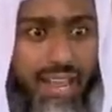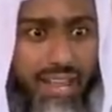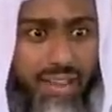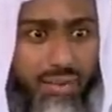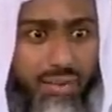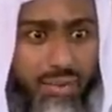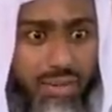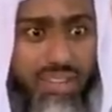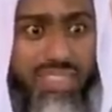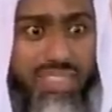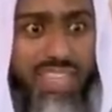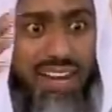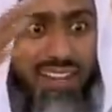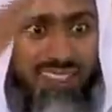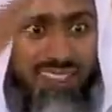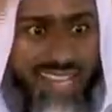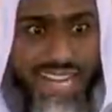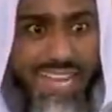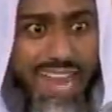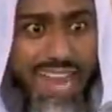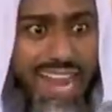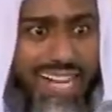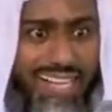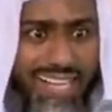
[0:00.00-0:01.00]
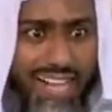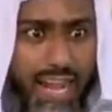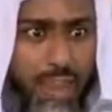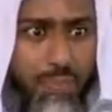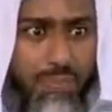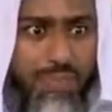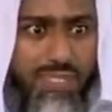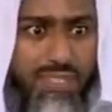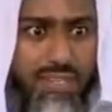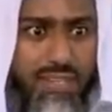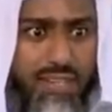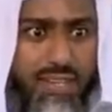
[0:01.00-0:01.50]
When there is an
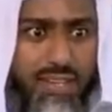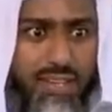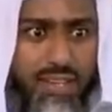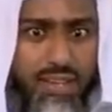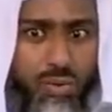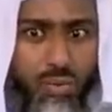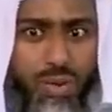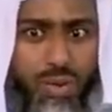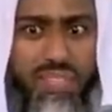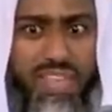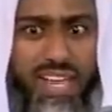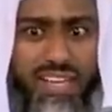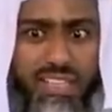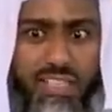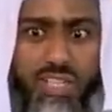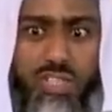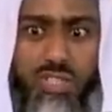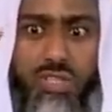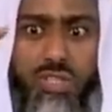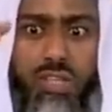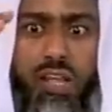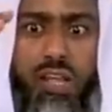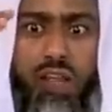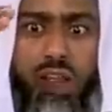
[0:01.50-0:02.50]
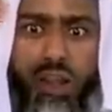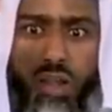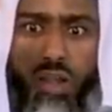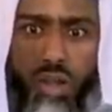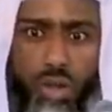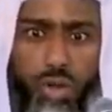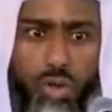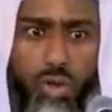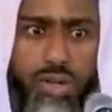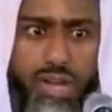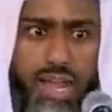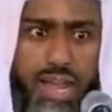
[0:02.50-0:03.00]
eclipse, whether it is
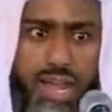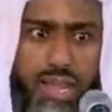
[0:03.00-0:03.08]
lunar